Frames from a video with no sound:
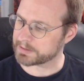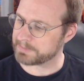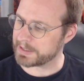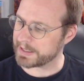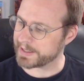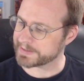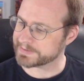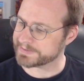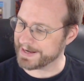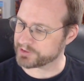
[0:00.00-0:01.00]
by
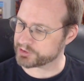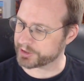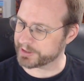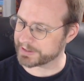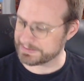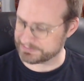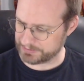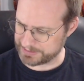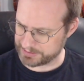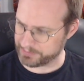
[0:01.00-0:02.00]
Dan Jurgens. I
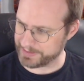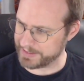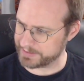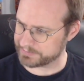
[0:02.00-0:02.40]
didn't know that.